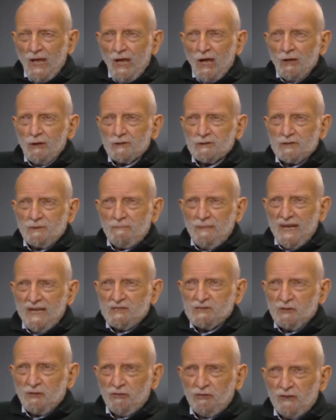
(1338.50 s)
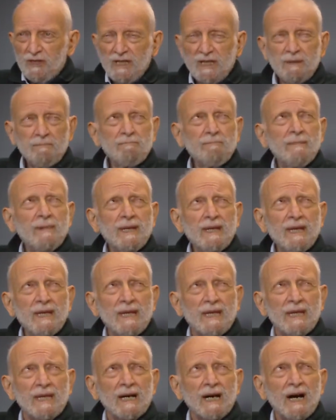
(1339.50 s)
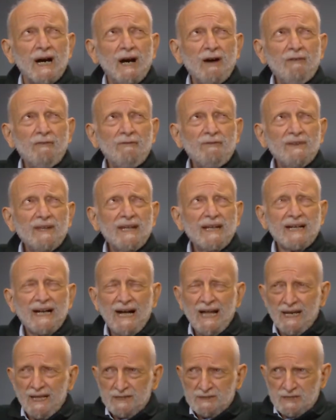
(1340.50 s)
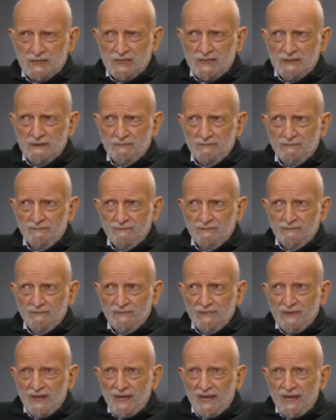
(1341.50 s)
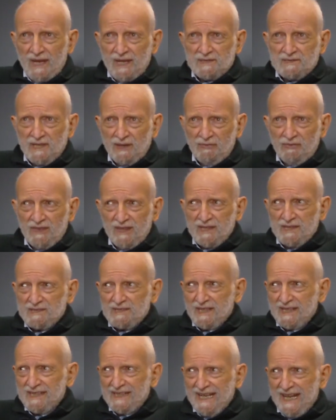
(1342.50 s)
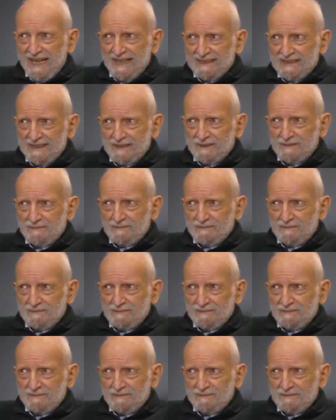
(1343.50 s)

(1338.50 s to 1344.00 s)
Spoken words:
Because the major theme of ecology is that things are connected.